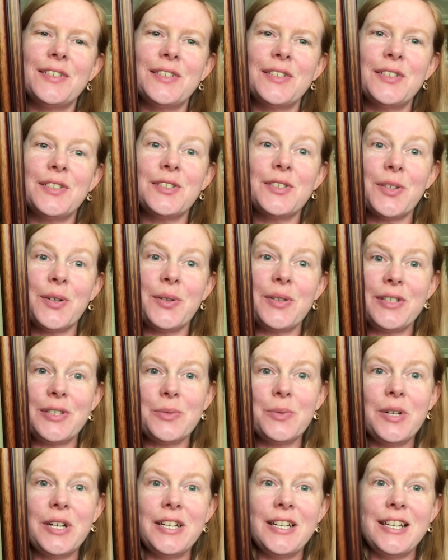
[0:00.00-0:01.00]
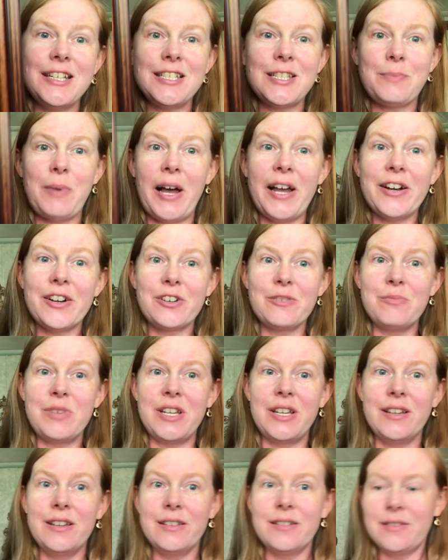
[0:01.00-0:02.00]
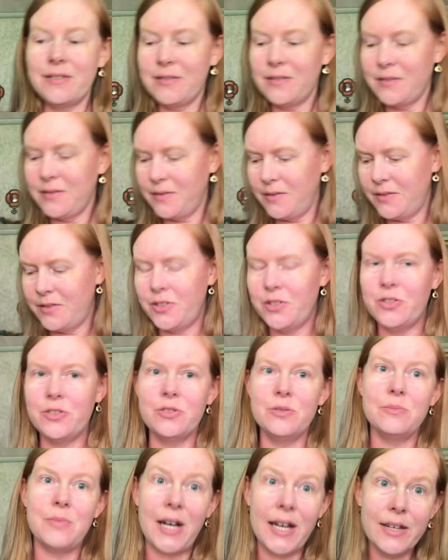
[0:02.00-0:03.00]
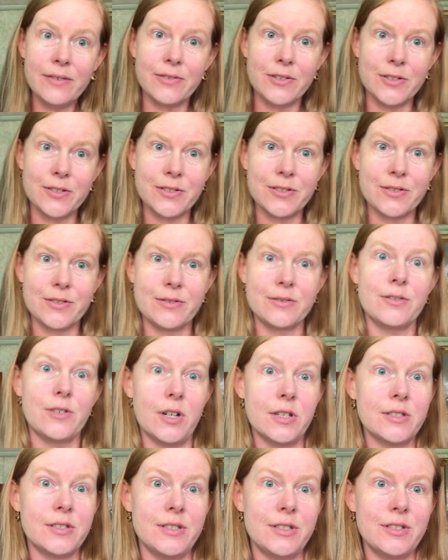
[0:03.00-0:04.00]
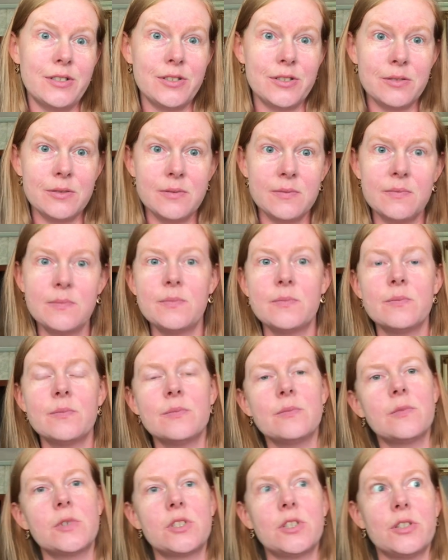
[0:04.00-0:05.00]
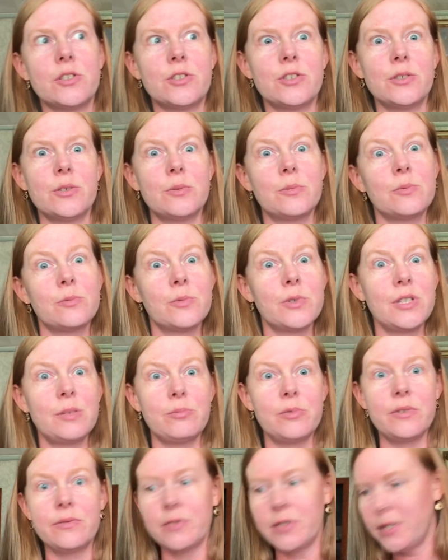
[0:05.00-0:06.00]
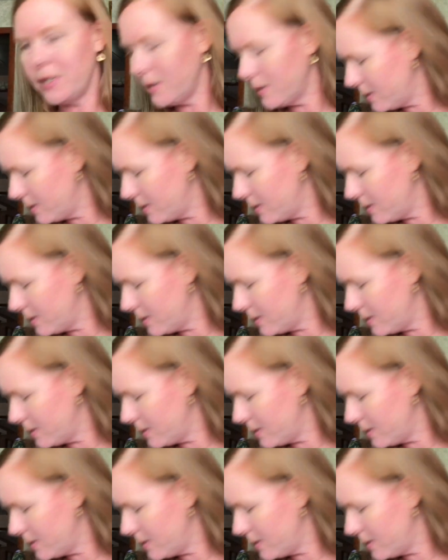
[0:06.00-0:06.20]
so this one inspired me to do my first cross stitch, which I'll show really briefly.